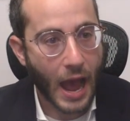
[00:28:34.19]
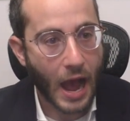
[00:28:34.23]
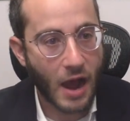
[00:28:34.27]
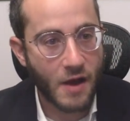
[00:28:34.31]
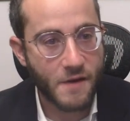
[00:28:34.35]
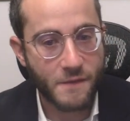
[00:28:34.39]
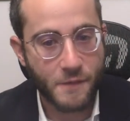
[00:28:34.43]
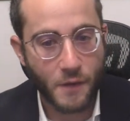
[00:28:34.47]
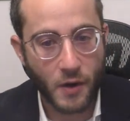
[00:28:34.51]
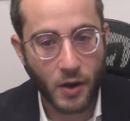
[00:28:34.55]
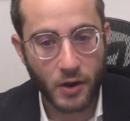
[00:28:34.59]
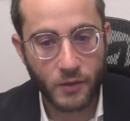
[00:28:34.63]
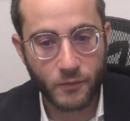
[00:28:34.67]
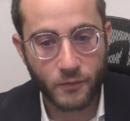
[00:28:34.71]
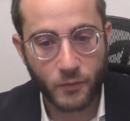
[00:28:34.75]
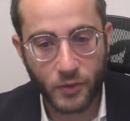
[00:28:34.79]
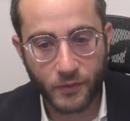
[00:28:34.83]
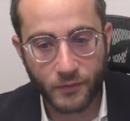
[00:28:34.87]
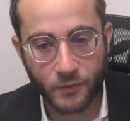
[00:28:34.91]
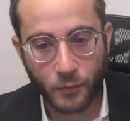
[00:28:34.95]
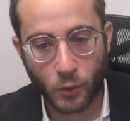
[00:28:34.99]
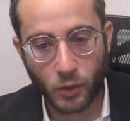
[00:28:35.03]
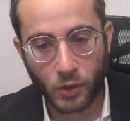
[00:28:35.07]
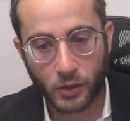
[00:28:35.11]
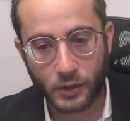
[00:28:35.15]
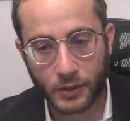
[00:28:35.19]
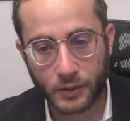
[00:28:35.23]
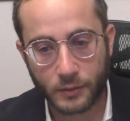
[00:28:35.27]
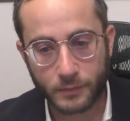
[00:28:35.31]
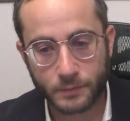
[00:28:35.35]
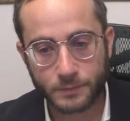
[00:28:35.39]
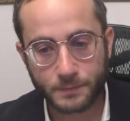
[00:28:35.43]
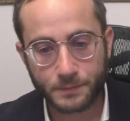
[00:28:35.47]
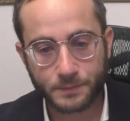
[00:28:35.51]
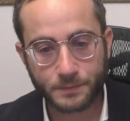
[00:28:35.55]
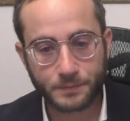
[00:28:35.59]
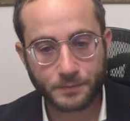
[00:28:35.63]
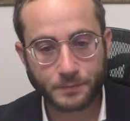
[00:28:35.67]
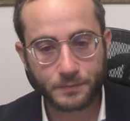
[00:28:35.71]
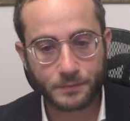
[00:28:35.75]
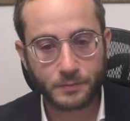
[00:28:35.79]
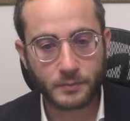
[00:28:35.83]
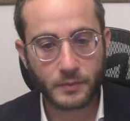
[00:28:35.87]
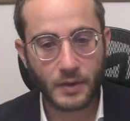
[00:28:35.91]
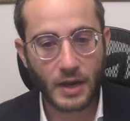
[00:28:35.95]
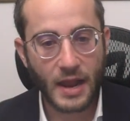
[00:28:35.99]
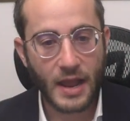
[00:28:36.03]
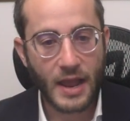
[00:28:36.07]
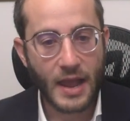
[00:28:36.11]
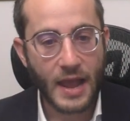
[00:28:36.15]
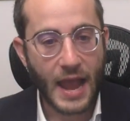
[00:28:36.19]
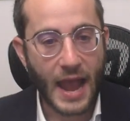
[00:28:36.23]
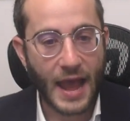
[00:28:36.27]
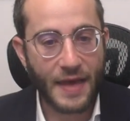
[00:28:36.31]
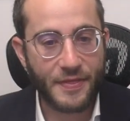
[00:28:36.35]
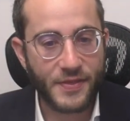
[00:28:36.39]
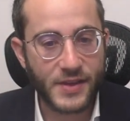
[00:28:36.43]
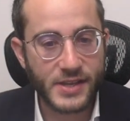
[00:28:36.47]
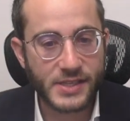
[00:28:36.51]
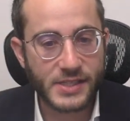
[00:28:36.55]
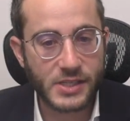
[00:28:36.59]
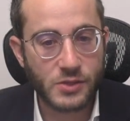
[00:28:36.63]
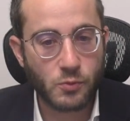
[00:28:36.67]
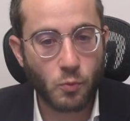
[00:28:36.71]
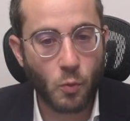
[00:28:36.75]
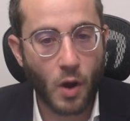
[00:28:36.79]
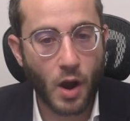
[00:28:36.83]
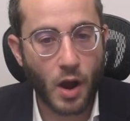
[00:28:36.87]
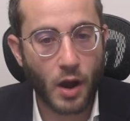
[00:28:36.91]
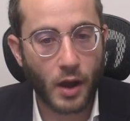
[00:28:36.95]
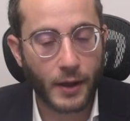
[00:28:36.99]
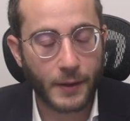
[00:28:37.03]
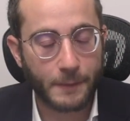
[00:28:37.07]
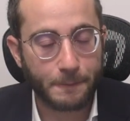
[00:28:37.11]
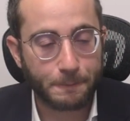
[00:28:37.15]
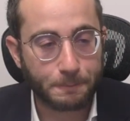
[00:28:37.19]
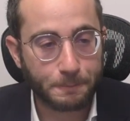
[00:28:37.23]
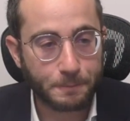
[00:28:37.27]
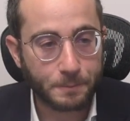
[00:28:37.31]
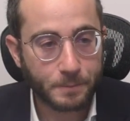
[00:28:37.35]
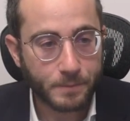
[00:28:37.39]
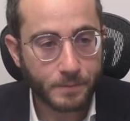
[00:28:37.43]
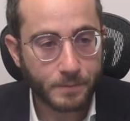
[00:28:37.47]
How far have we fallen? And this is why